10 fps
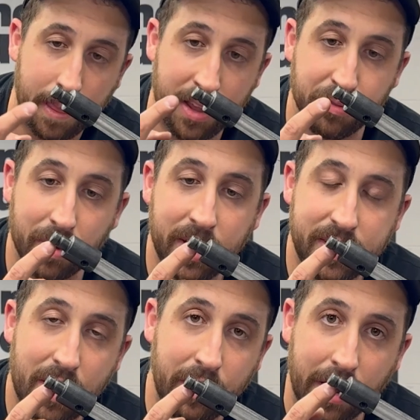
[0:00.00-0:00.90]
is right
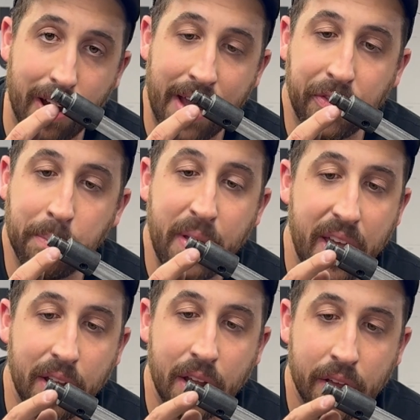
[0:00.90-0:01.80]
down here at the
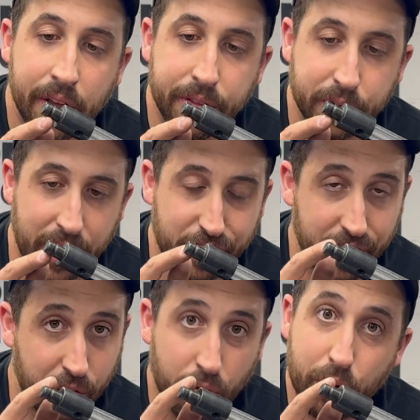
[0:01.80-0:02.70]
pin. There's actually
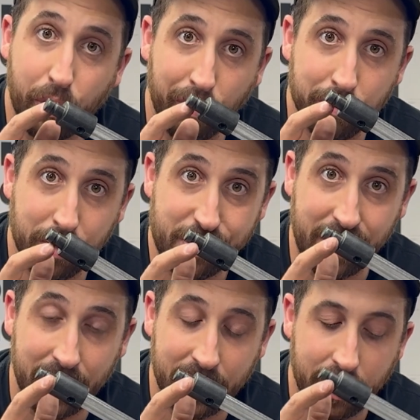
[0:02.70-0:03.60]
a groove
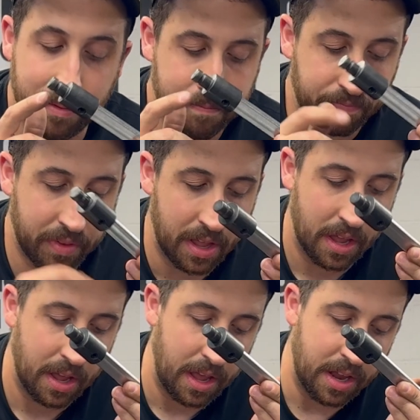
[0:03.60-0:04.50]
machined in,
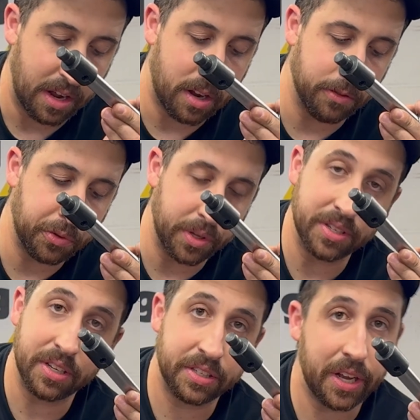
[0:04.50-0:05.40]
and it comes with this
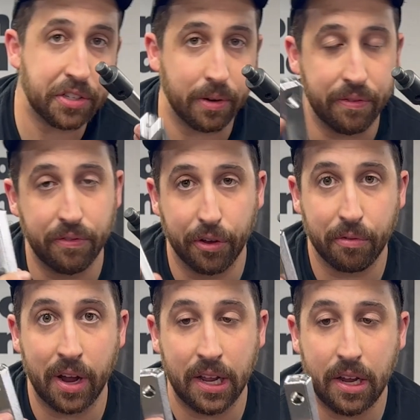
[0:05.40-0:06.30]
accessory foot
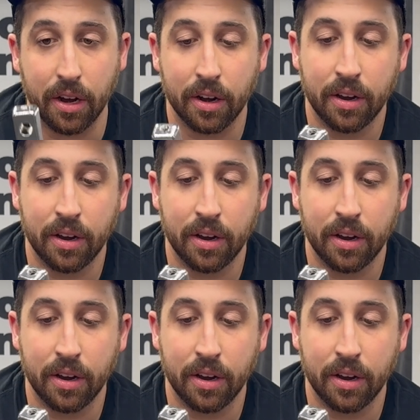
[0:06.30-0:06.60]
right here.